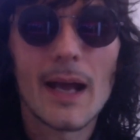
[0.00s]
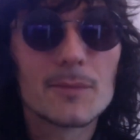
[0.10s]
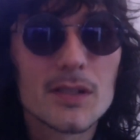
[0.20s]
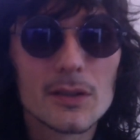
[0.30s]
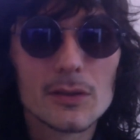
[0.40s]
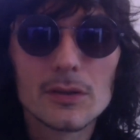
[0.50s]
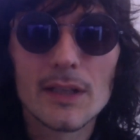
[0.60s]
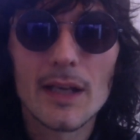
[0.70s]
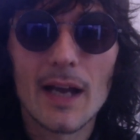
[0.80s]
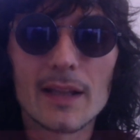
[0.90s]

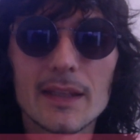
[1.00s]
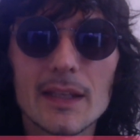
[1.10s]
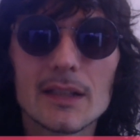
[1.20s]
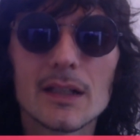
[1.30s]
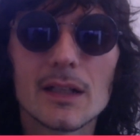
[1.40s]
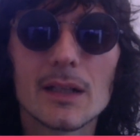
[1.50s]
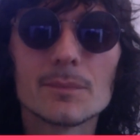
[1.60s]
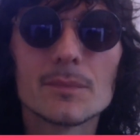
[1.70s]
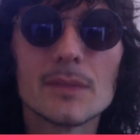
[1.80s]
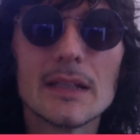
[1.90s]
Absolutely. I think,
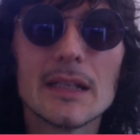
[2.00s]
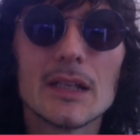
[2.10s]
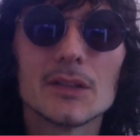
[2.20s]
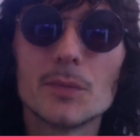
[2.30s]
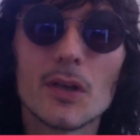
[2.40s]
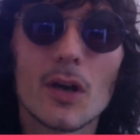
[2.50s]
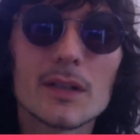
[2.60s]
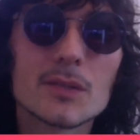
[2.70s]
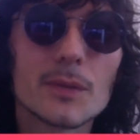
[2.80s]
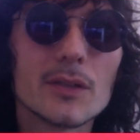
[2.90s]
to to be
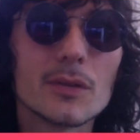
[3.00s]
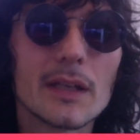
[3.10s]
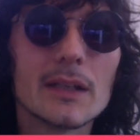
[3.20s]
honest with you,